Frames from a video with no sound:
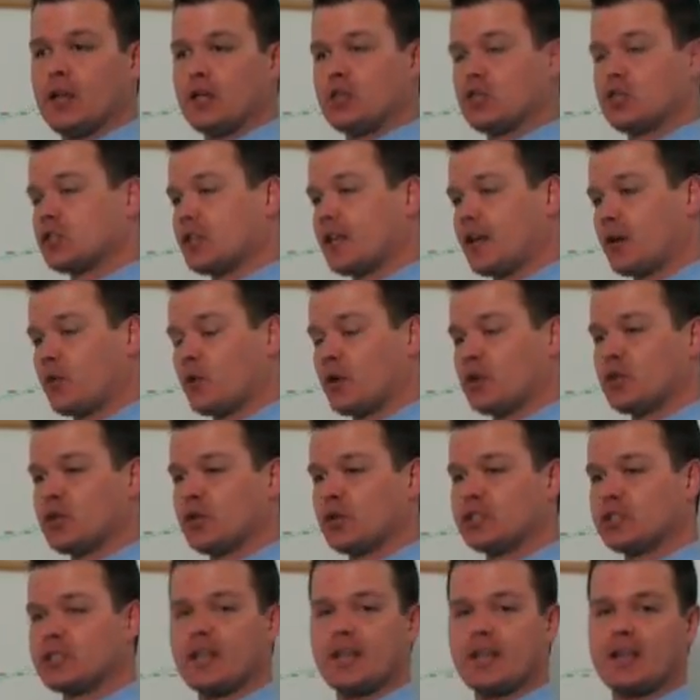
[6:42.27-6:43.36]
Just like when
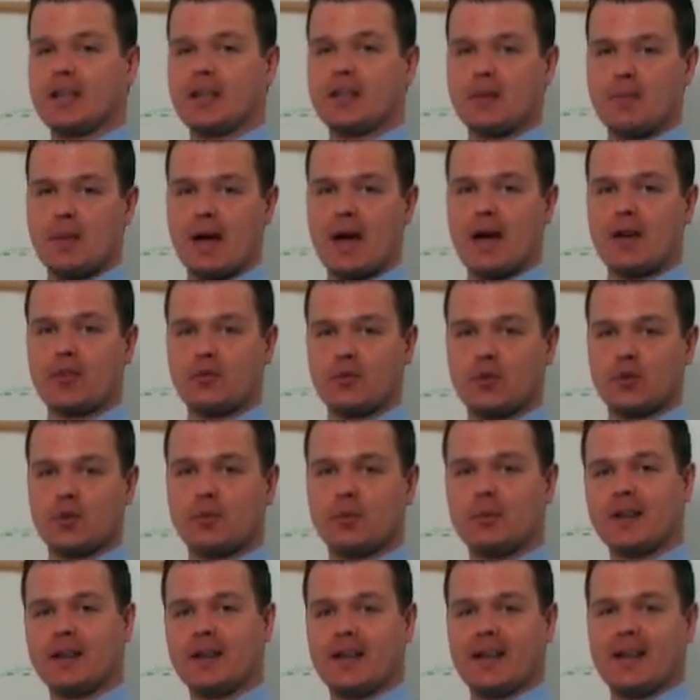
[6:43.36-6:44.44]
you're singing in the
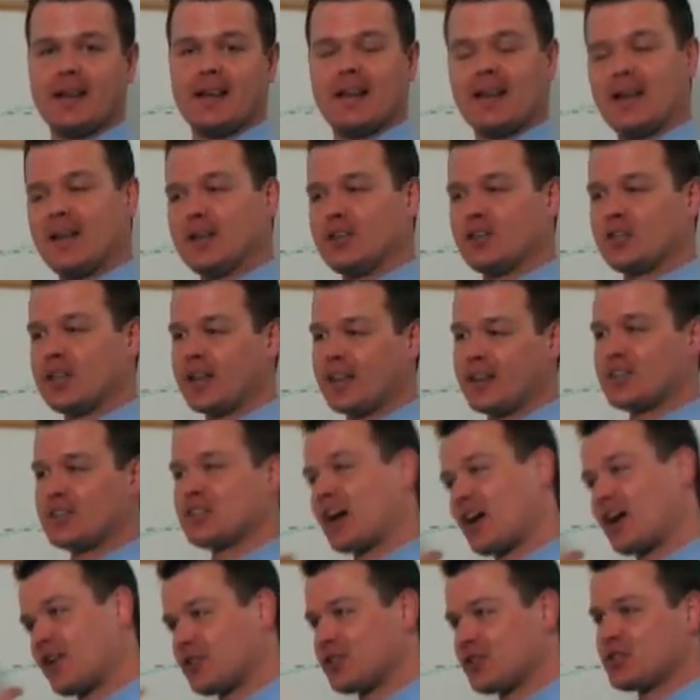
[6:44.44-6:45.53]
bathroom and you're taking a
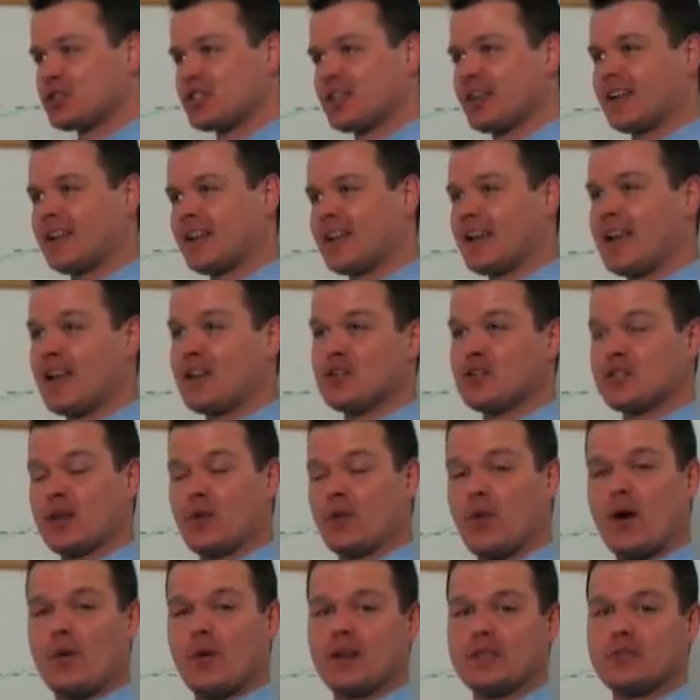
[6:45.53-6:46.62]
shower and you're singing and you say,
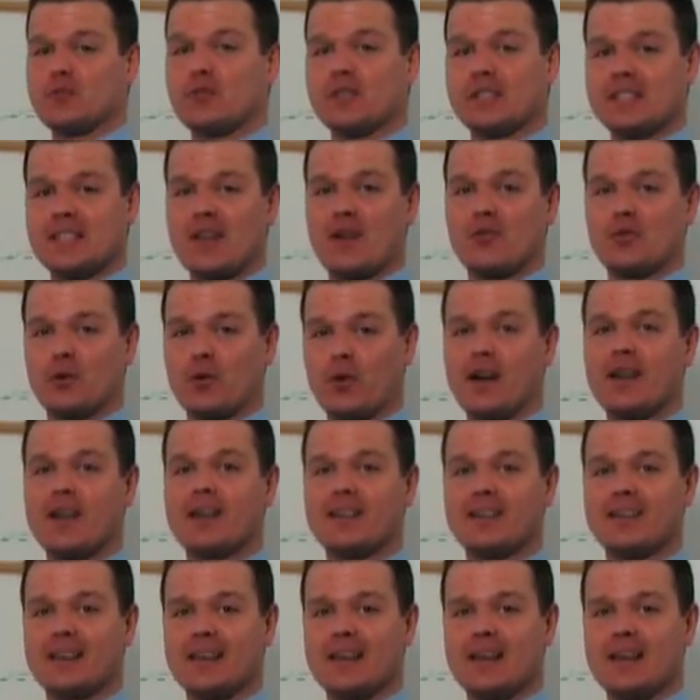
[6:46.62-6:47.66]
wow, I really sound great